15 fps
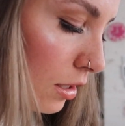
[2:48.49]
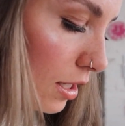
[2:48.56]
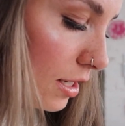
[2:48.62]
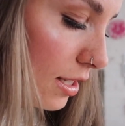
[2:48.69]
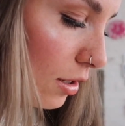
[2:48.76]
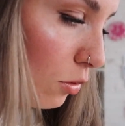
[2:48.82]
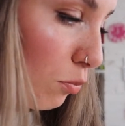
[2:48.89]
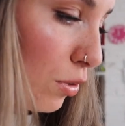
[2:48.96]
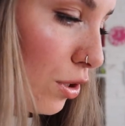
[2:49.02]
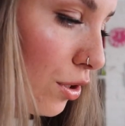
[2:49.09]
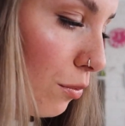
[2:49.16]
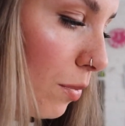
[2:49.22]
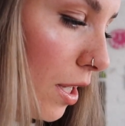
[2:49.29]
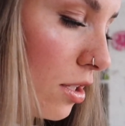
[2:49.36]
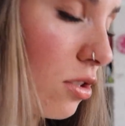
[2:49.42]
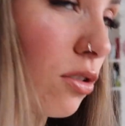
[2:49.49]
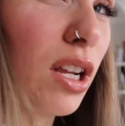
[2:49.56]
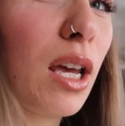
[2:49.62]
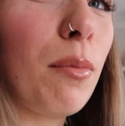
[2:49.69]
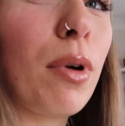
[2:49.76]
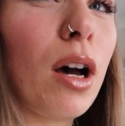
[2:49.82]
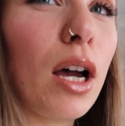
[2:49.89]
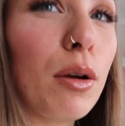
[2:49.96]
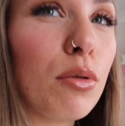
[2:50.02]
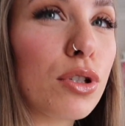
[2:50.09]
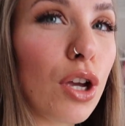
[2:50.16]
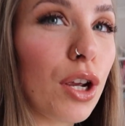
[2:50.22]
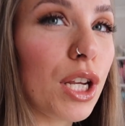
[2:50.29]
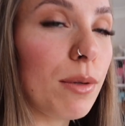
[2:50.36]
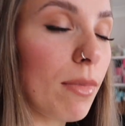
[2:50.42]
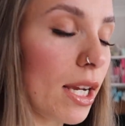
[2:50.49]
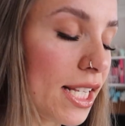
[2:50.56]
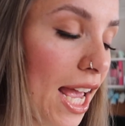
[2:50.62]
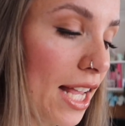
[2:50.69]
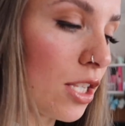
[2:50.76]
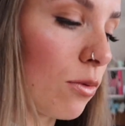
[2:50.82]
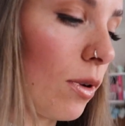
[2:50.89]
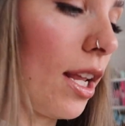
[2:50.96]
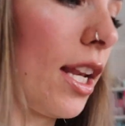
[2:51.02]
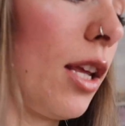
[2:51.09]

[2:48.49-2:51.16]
these little blue bits on it, but it was only my test one